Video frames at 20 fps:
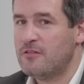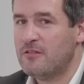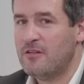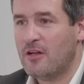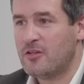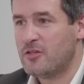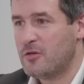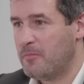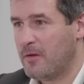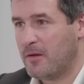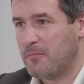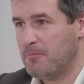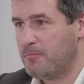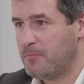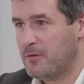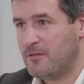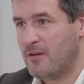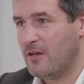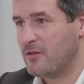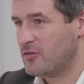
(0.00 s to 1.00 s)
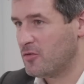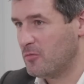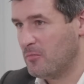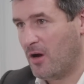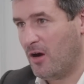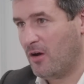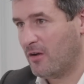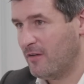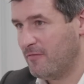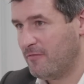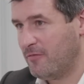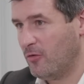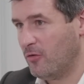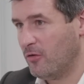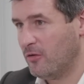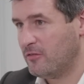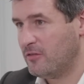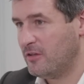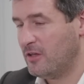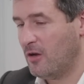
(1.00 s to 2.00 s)
such a big potential market for
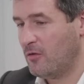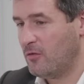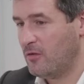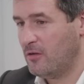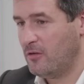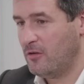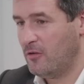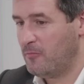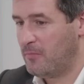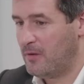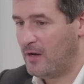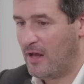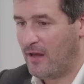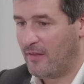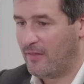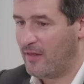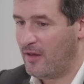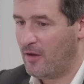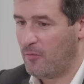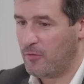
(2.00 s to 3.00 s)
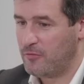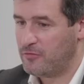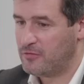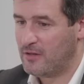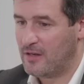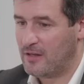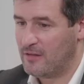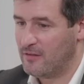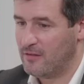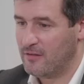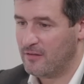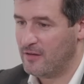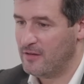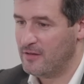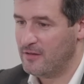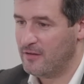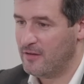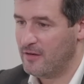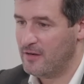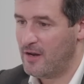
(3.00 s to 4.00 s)
us. You know, you've been out there. We've seen
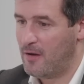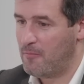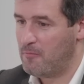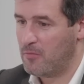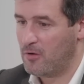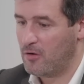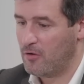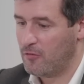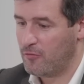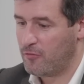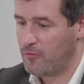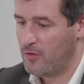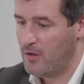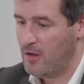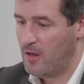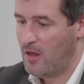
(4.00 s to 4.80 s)
the number of